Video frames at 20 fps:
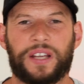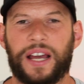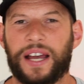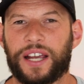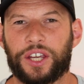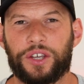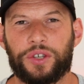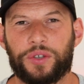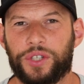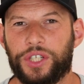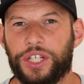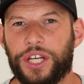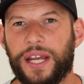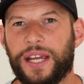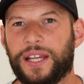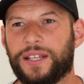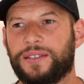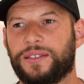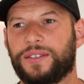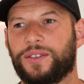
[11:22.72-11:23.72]
target your
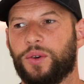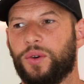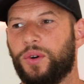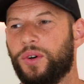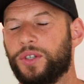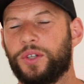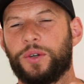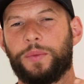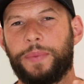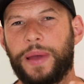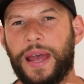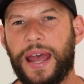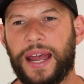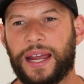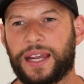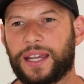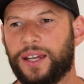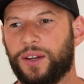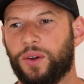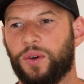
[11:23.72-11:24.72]
chest or your
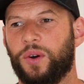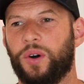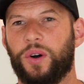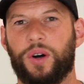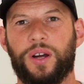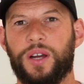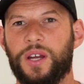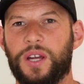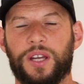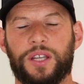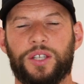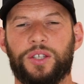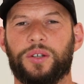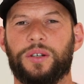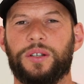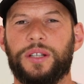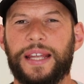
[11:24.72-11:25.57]
back or your